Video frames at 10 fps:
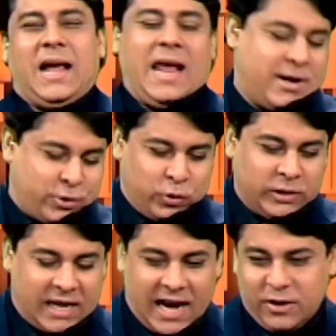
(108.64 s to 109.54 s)
I hate to do
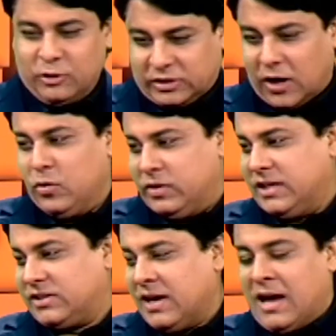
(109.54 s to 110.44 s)
this. I hate to sound
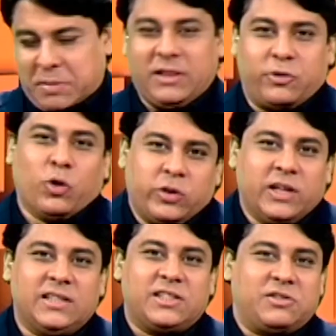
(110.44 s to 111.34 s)
this. But the truth
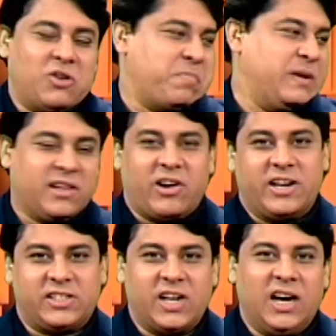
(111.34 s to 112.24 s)
is, it's not been the
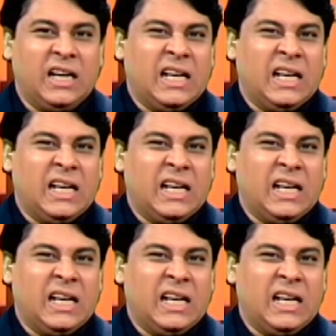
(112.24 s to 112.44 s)
greatest year.